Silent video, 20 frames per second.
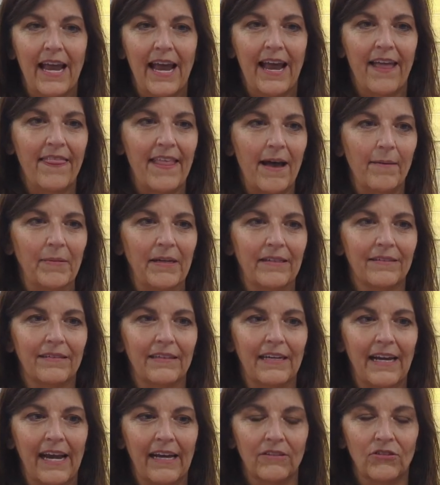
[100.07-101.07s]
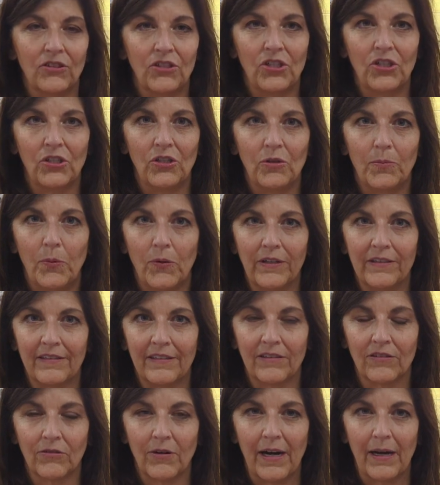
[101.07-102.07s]
and that means that it has
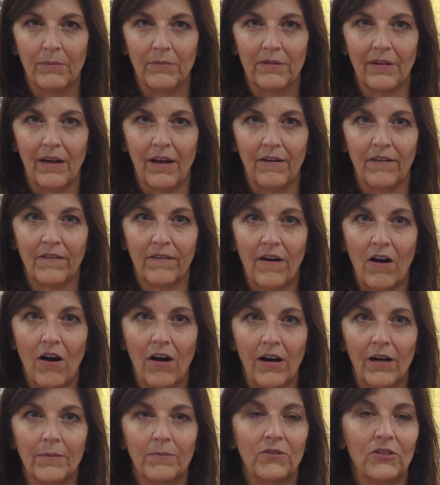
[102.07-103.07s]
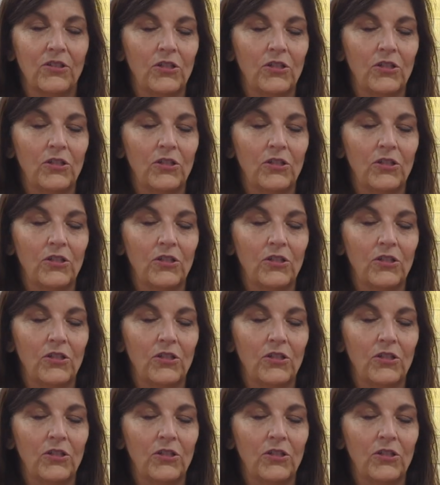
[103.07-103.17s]
2.6 grams of carbs,